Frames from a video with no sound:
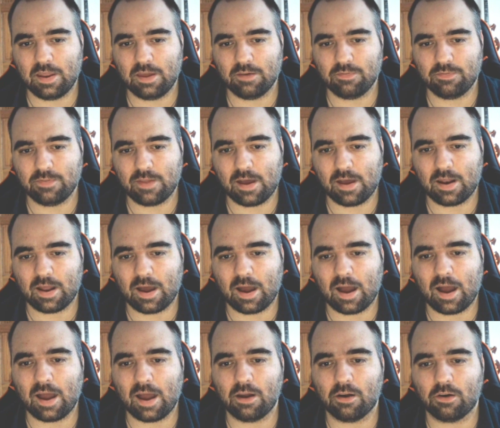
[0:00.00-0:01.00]
if not
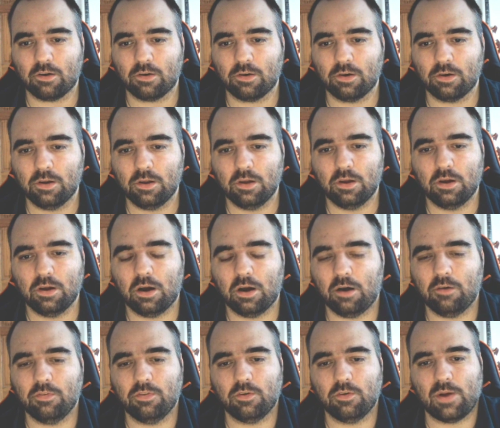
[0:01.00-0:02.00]
higher,
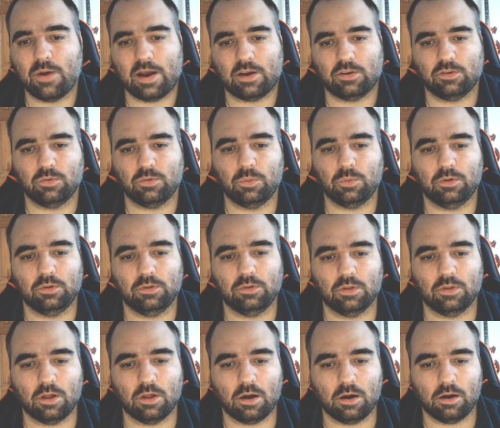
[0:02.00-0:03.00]
of their
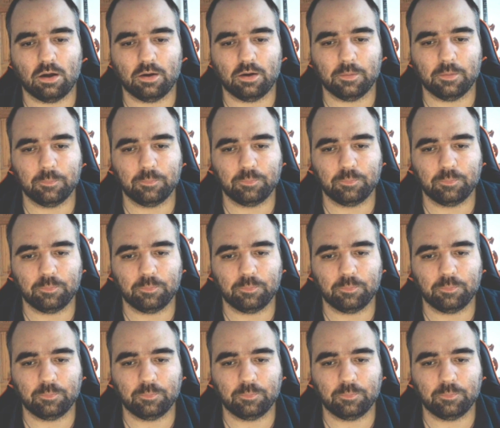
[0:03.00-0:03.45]
actual